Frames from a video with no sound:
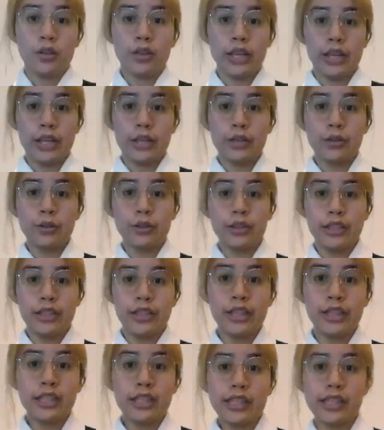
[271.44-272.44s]
Okay, so
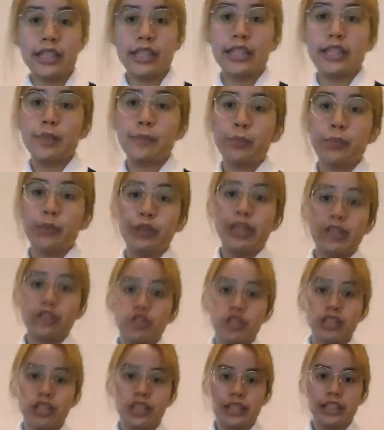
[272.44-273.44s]
this is
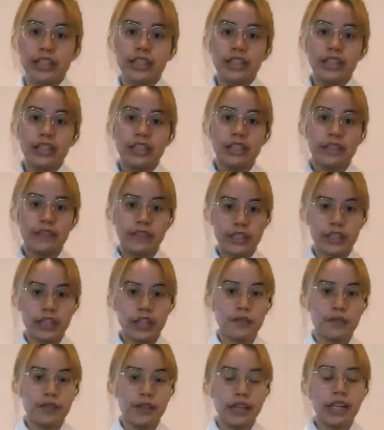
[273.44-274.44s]
potentially the first
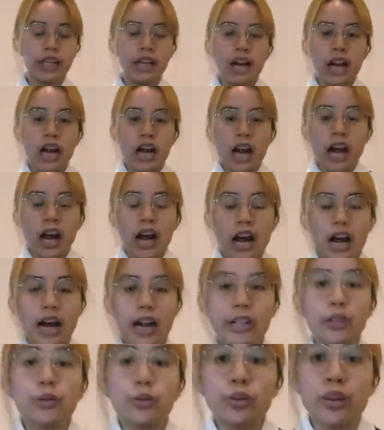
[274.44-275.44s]
outfit.
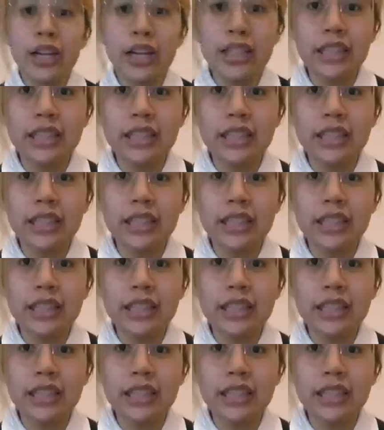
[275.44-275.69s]
I do not